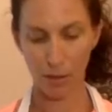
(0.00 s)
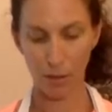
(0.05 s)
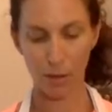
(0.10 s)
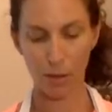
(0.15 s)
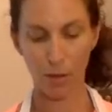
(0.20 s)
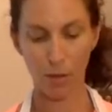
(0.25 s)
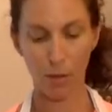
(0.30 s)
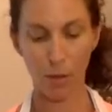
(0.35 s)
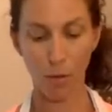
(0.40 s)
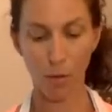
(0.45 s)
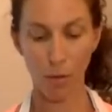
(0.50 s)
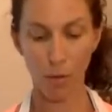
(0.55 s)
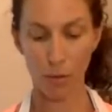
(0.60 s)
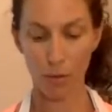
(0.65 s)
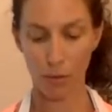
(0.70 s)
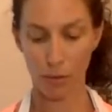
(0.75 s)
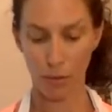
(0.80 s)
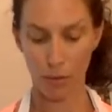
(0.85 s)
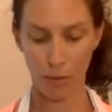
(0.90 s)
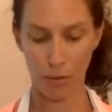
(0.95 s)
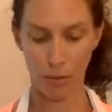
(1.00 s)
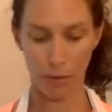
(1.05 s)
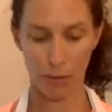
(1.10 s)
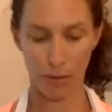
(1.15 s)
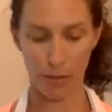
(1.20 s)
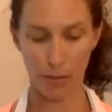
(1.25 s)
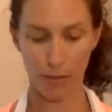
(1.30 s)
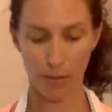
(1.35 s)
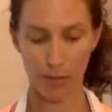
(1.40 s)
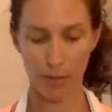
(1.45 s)
can always use your
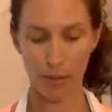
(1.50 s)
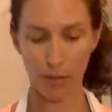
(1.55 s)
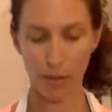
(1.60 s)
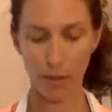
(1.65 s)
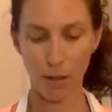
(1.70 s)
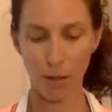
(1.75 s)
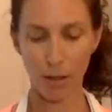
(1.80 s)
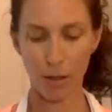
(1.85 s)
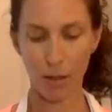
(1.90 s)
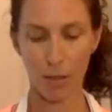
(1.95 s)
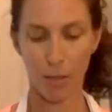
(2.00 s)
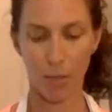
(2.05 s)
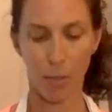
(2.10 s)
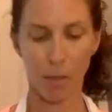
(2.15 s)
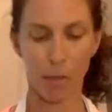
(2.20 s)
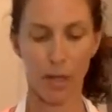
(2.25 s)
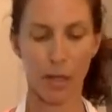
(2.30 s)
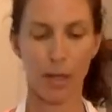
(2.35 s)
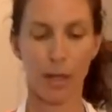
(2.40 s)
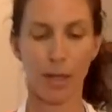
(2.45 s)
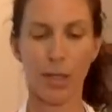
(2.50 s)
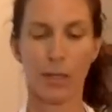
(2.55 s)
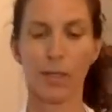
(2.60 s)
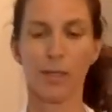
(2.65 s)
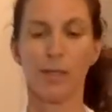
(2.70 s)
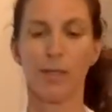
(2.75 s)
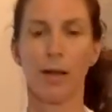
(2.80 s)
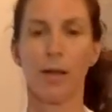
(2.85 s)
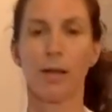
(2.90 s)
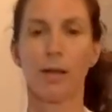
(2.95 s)
knife. It's not quite
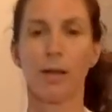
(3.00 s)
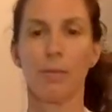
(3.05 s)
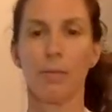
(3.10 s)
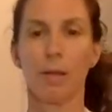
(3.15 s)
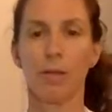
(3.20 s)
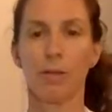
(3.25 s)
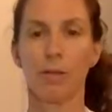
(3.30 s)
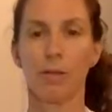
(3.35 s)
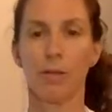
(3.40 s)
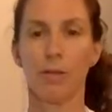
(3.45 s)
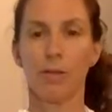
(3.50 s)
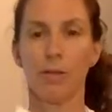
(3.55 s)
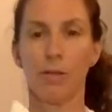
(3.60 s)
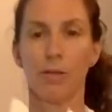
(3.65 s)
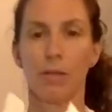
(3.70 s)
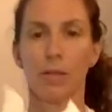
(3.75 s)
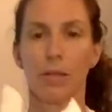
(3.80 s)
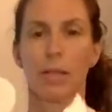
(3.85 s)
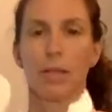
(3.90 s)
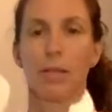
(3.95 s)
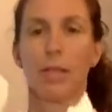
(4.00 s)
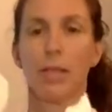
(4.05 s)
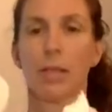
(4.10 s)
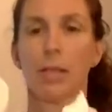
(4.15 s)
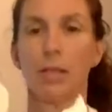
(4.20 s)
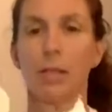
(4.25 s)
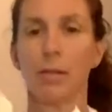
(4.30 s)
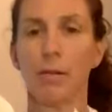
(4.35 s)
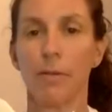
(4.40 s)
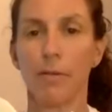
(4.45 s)
as fine. I'm not sure if you can see
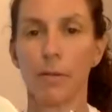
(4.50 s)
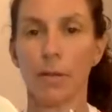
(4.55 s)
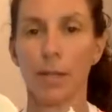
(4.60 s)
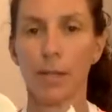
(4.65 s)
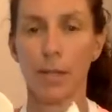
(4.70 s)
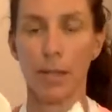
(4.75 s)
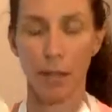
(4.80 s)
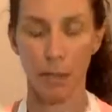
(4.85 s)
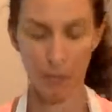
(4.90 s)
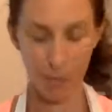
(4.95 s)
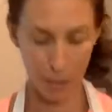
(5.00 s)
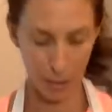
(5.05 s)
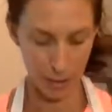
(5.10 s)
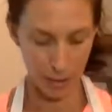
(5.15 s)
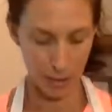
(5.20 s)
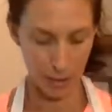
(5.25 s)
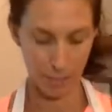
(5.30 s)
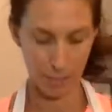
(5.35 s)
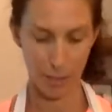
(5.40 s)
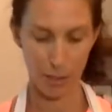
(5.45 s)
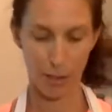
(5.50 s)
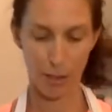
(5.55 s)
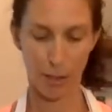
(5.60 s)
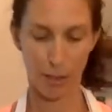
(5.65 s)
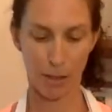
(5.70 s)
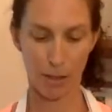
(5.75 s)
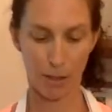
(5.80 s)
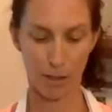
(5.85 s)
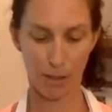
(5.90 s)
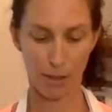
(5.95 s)
the difference there, but it's pretty
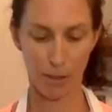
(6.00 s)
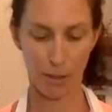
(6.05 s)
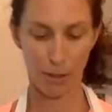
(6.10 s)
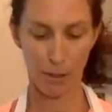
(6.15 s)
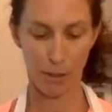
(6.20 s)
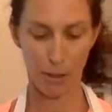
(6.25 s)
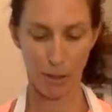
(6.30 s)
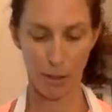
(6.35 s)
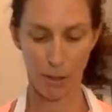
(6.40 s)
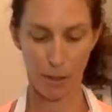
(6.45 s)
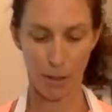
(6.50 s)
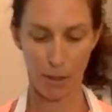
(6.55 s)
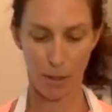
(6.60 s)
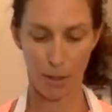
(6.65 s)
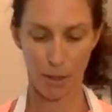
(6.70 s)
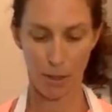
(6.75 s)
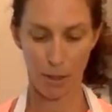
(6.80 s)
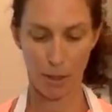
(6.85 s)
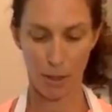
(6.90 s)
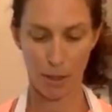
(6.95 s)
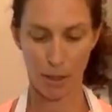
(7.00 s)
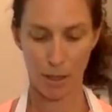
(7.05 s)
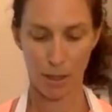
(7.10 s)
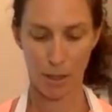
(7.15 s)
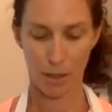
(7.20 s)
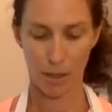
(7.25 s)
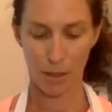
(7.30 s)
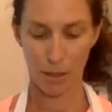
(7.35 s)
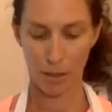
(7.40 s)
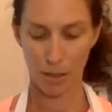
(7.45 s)
close.
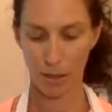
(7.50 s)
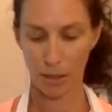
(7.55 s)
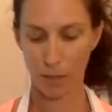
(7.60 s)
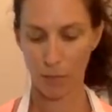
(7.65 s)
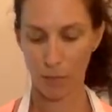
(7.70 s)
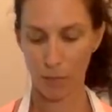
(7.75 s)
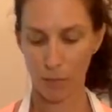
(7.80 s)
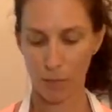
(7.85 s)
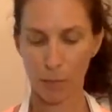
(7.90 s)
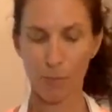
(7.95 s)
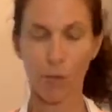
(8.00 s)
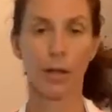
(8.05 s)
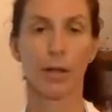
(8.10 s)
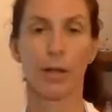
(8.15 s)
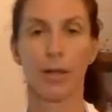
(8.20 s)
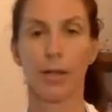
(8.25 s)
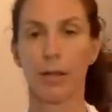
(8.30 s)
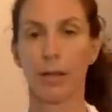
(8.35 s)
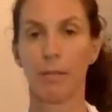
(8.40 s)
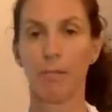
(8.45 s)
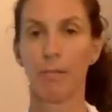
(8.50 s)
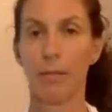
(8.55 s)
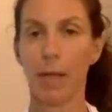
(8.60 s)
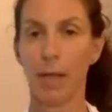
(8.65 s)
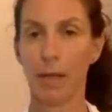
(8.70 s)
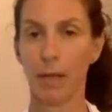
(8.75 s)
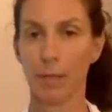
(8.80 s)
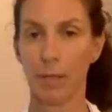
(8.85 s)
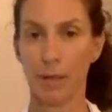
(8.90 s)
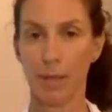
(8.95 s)
And it will work in
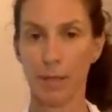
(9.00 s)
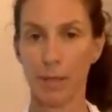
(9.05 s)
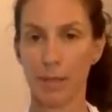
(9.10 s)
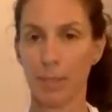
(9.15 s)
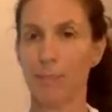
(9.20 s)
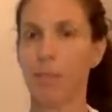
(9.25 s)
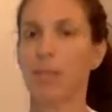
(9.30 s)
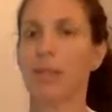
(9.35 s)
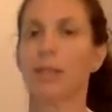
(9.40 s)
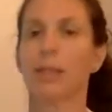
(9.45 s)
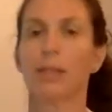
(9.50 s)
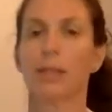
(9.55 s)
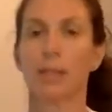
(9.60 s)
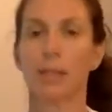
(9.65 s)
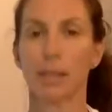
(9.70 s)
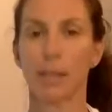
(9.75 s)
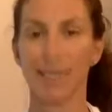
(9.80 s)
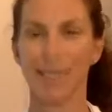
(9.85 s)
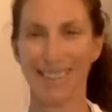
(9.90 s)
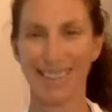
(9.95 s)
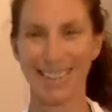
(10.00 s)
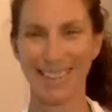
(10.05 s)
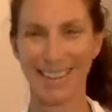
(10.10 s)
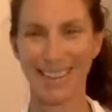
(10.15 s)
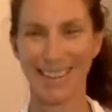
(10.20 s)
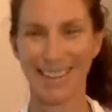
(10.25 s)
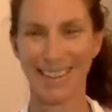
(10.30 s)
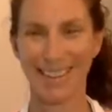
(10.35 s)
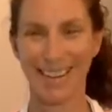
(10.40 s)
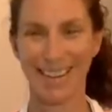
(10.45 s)
many recipes,
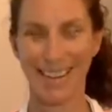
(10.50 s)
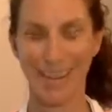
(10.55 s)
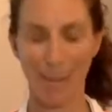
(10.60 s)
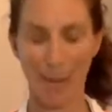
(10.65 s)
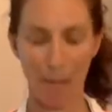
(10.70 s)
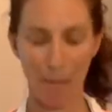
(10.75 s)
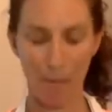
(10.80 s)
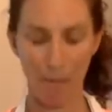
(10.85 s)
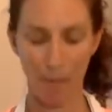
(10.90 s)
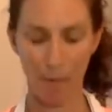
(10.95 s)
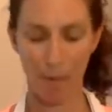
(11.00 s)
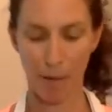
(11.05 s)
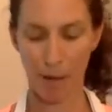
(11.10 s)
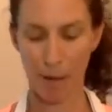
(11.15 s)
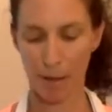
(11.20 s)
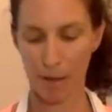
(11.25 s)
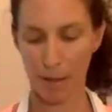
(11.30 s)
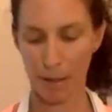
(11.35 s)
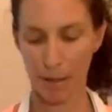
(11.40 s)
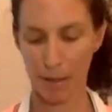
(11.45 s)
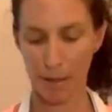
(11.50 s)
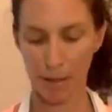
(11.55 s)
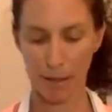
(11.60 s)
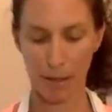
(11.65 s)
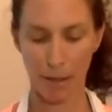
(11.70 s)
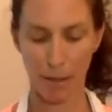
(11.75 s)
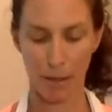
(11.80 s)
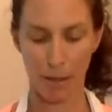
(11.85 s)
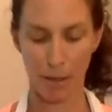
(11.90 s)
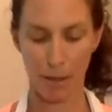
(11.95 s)
uh, apple pies,
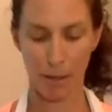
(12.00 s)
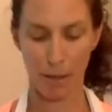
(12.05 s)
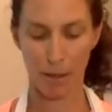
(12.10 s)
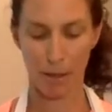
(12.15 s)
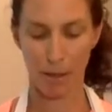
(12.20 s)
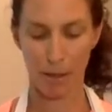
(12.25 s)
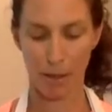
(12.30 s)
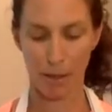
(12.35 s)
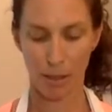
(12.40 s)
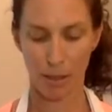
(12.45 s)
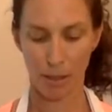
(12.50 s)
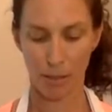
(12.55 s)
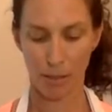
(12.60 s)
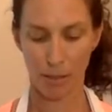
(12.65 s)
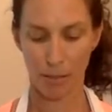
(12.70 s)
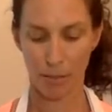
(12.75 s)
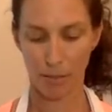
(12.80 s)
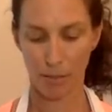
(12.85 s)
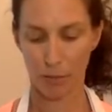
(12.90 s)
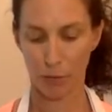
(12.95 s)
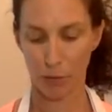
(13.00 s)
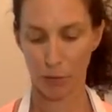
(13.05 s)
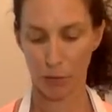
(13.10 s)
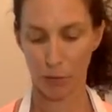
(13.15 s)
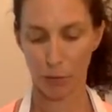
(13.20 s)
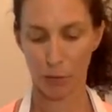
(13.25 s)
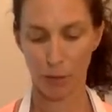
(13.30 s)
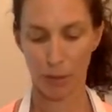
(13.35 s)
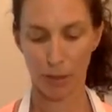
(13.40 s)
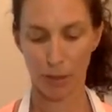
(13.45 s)
uh, for
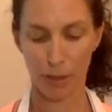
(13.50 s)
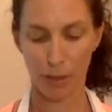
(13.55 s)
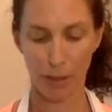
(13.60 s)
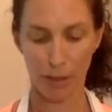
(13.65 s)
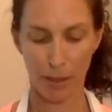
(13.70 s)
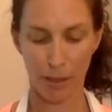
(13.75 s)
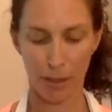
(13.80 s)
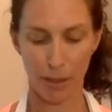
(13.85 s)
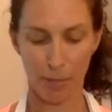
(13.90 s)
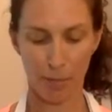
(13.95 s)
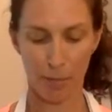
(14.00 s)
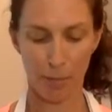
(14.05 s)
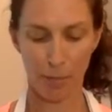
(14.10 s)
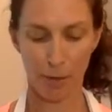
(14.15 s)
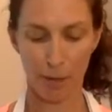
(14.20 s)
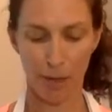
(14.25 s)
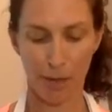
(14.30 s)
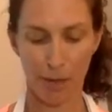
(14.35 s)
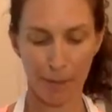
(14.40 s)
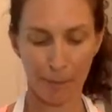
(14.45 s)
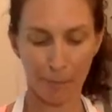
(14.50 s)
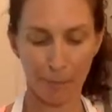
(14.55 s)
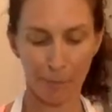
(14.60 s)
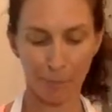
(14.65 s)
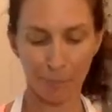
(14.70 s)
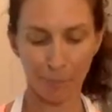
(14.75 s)
sure, and an apple pie.